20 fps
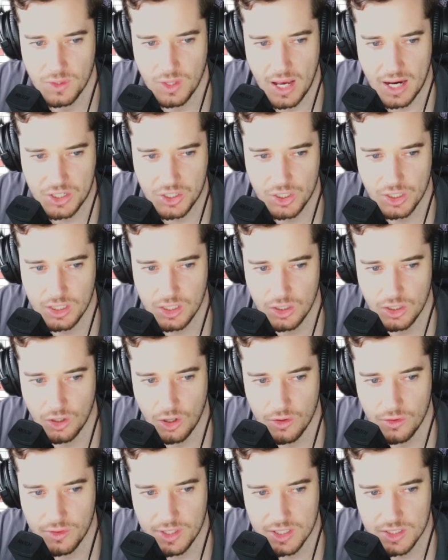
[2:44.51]
Actually,
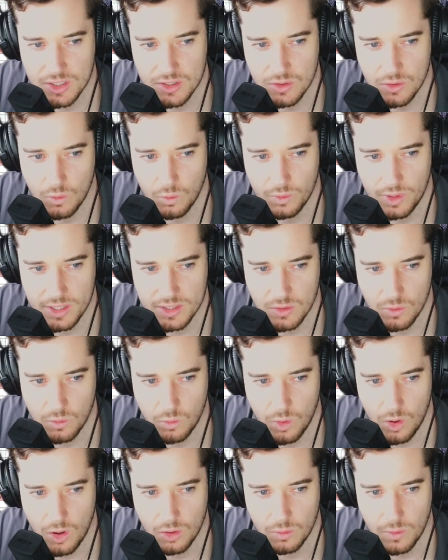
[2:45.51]
there's a
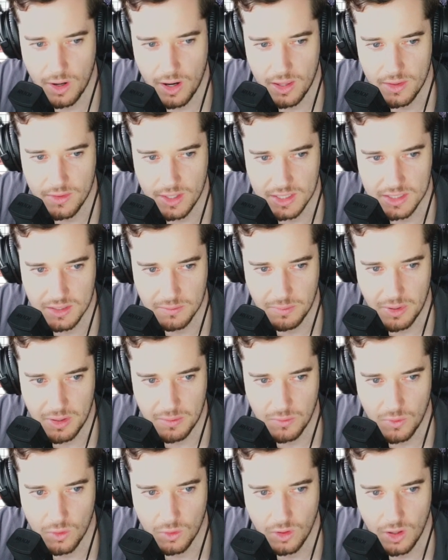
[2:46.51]
world where it's a
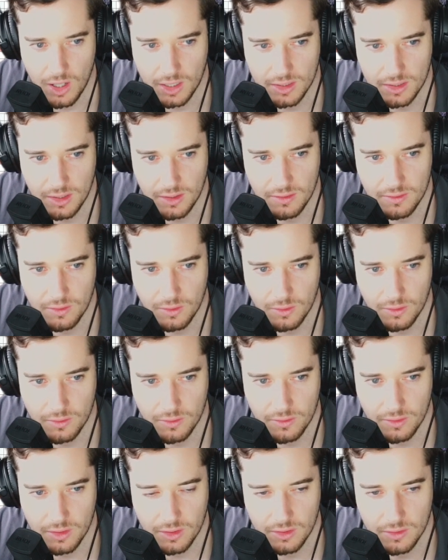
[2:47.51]
bit more like this,
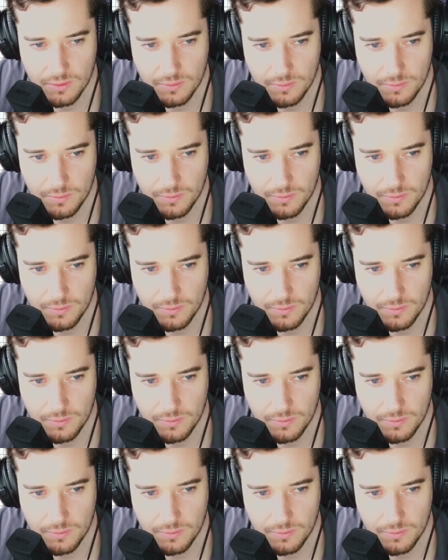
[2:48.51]
honestly.